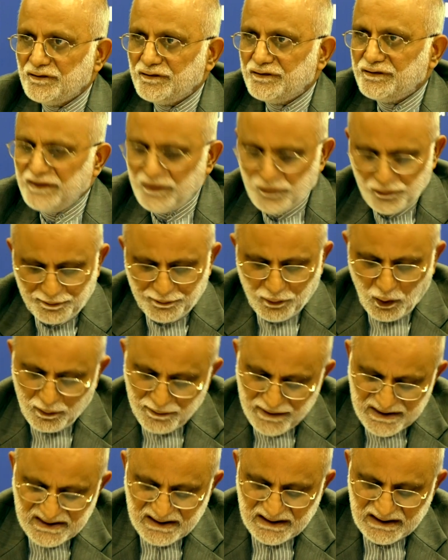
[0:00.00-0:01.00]
few
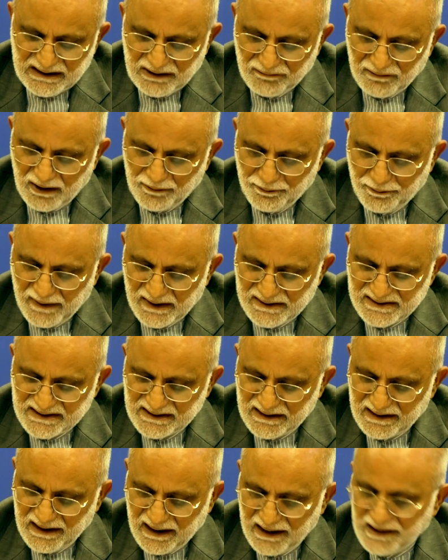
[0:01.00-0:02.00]
promising developments
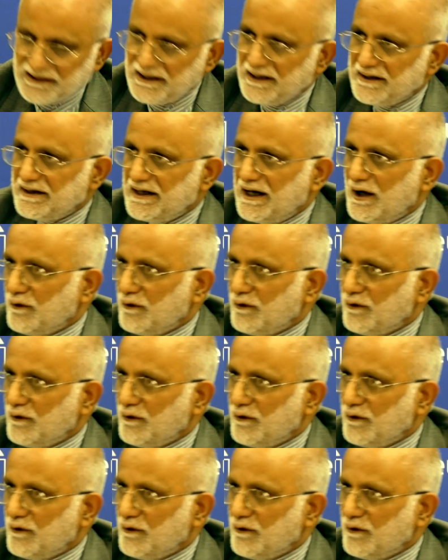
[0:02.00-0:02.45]
create a ray